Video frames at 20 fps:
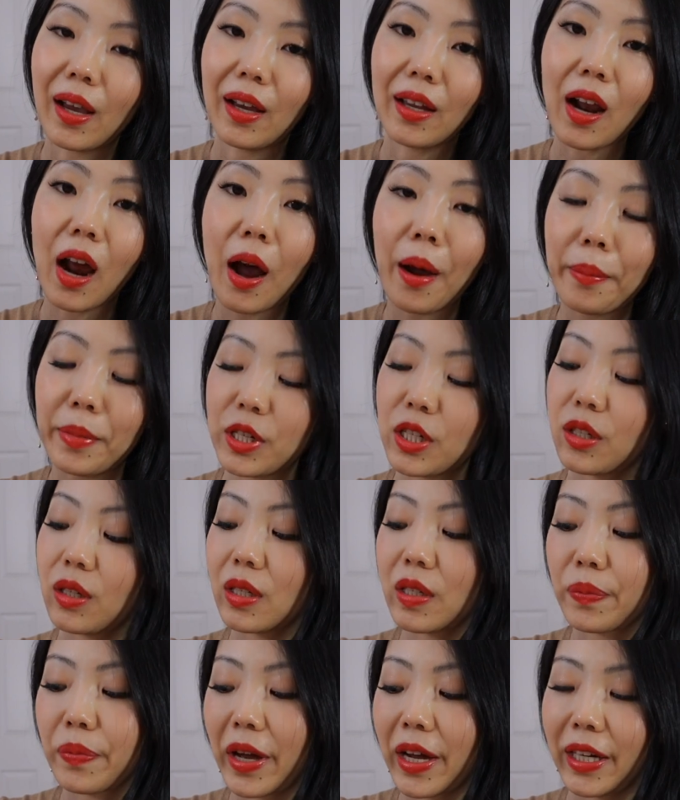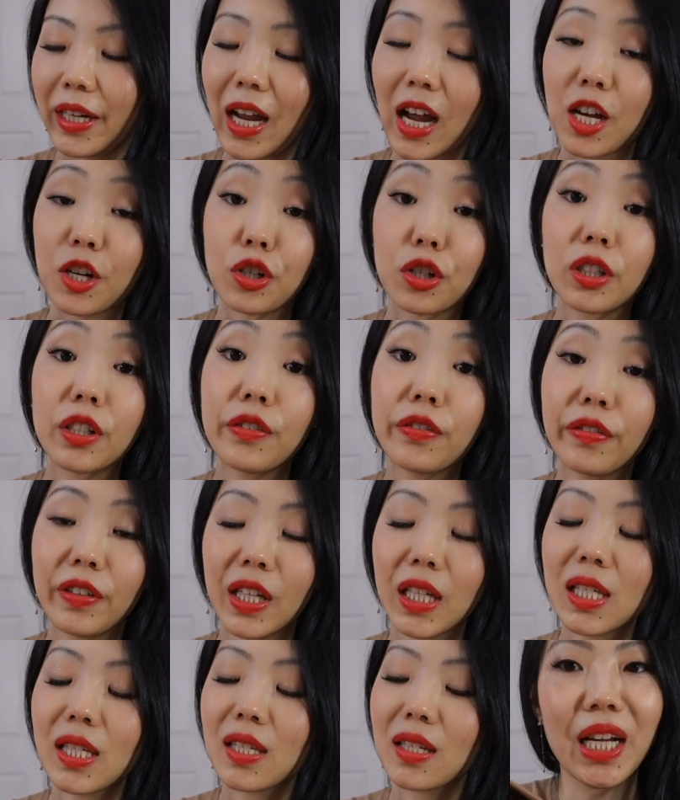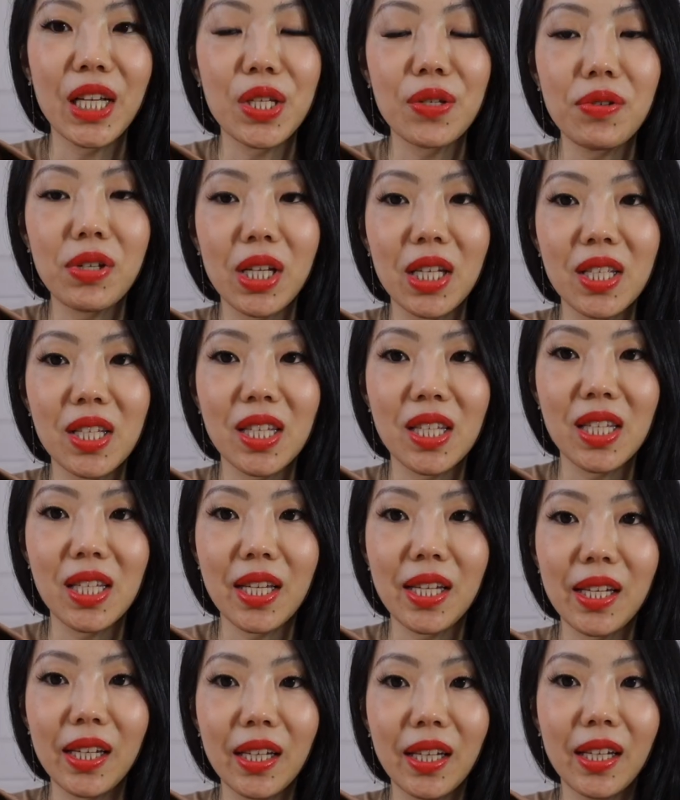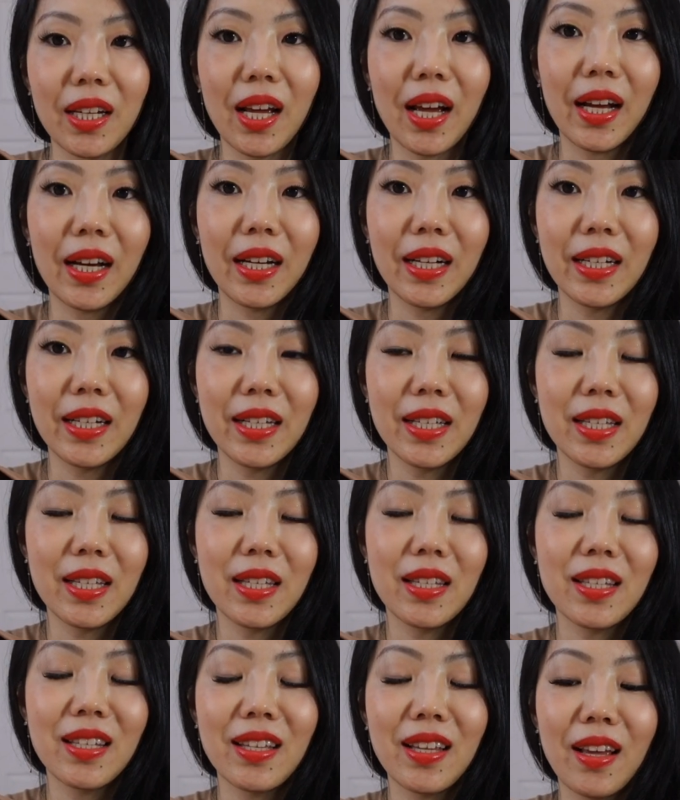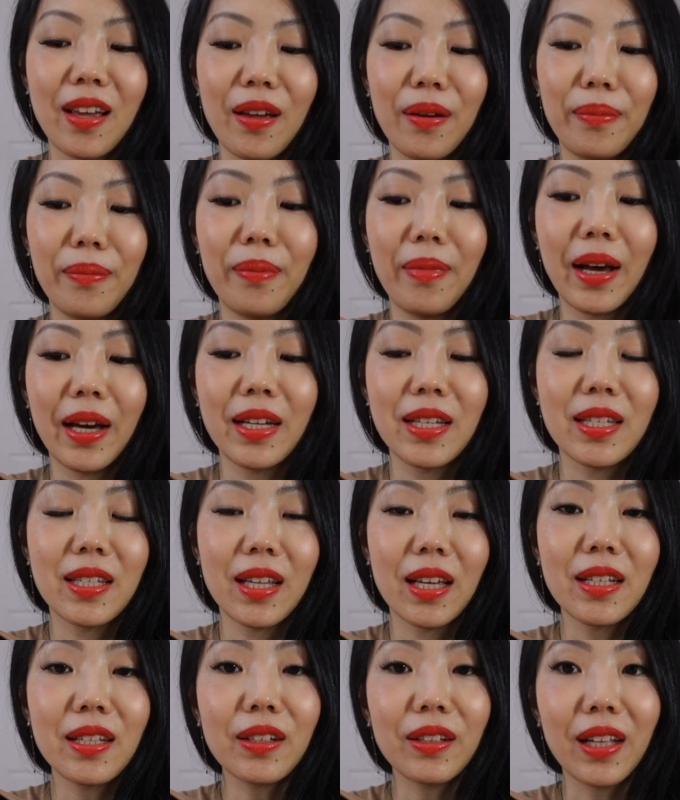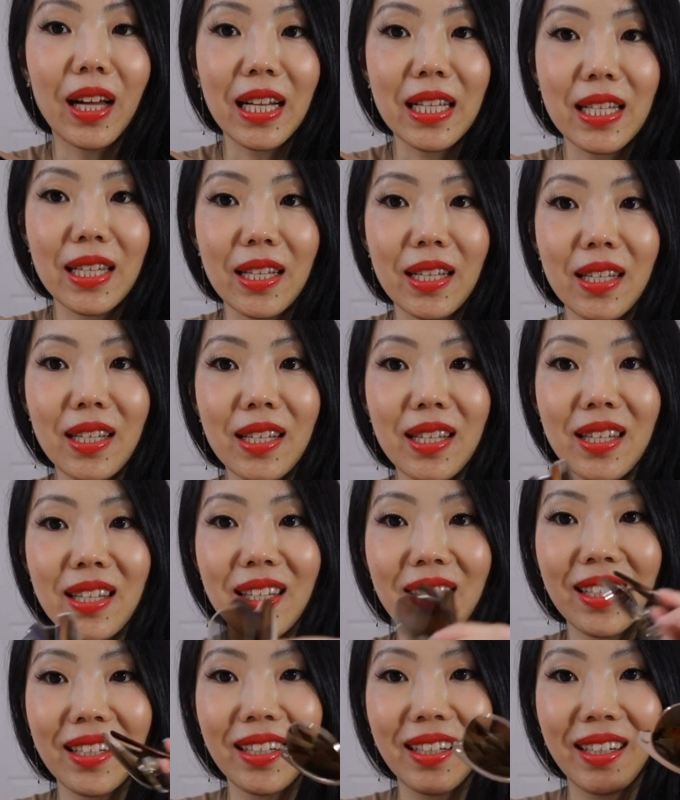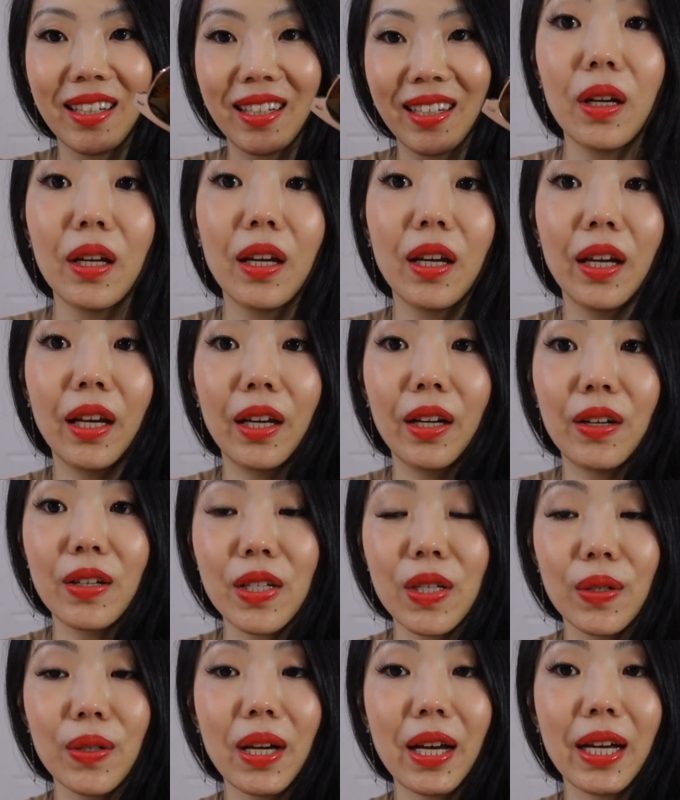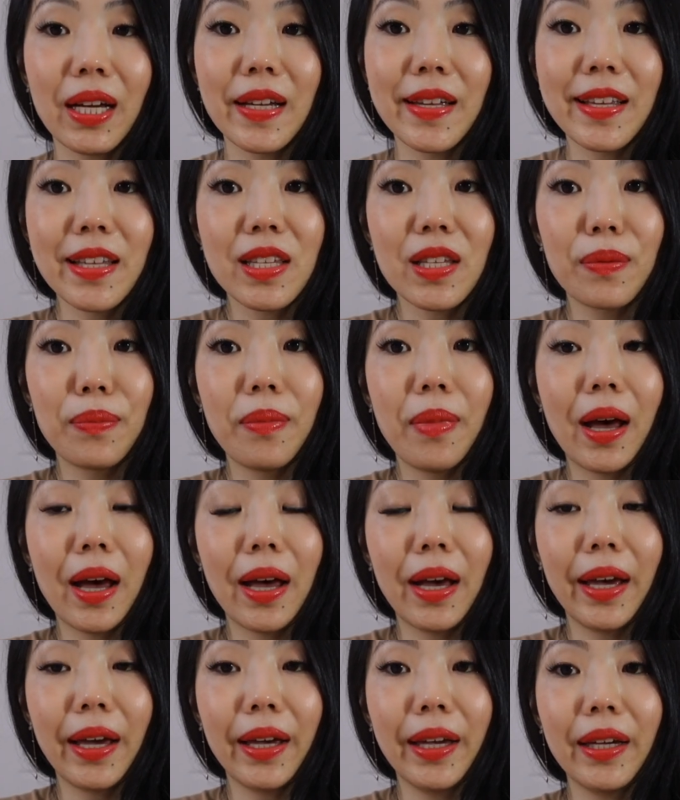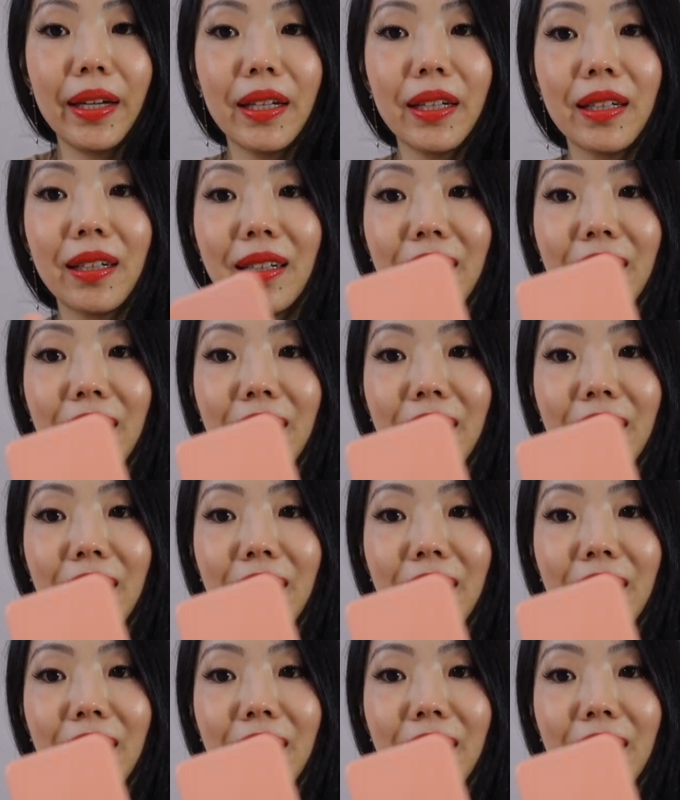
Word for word: at how much this bag actually fits. As you can see, it has my sunglasses, it also has my